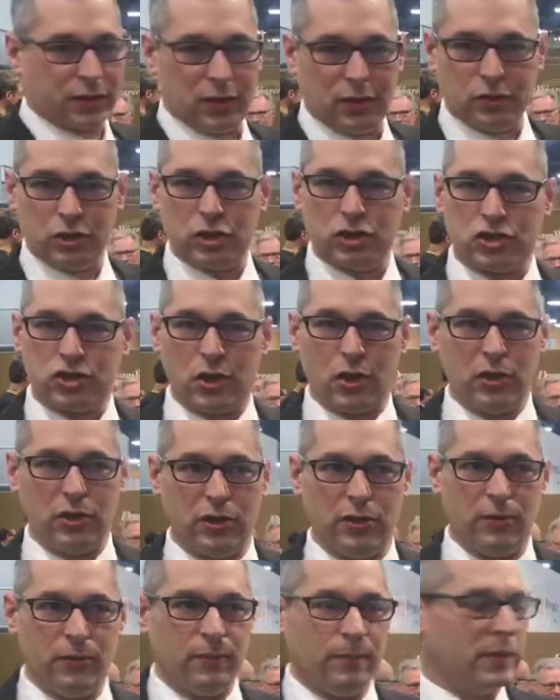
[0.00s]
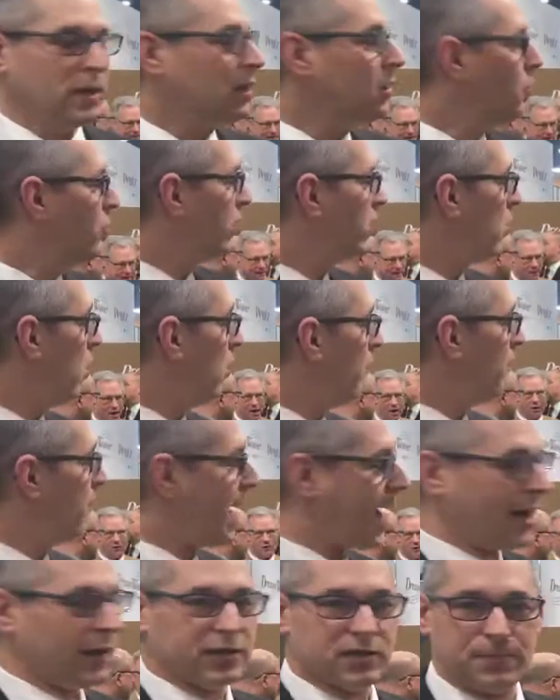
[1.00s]
that I'm going to show you, we call
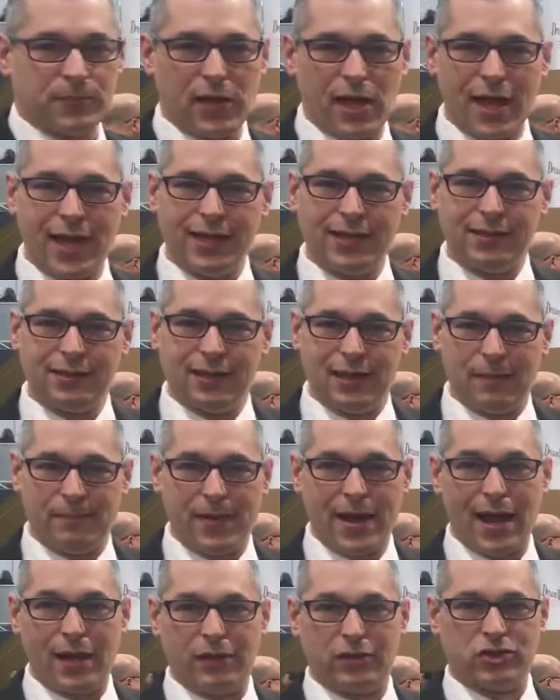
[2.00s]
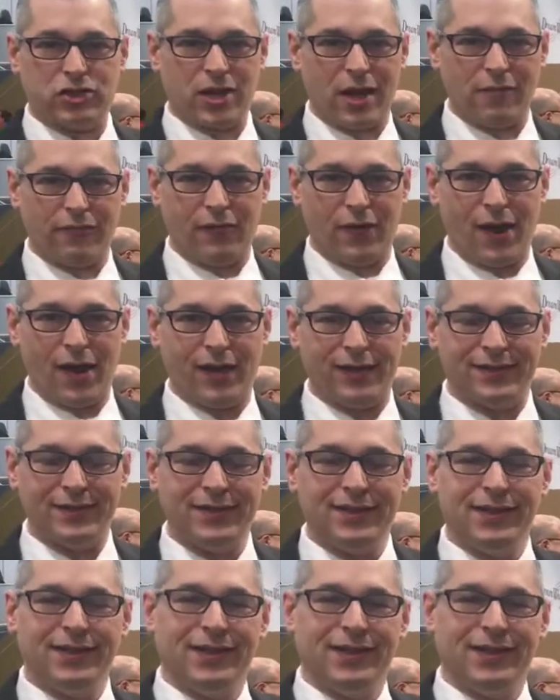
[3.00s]
Palace Plank and Palace Chevron.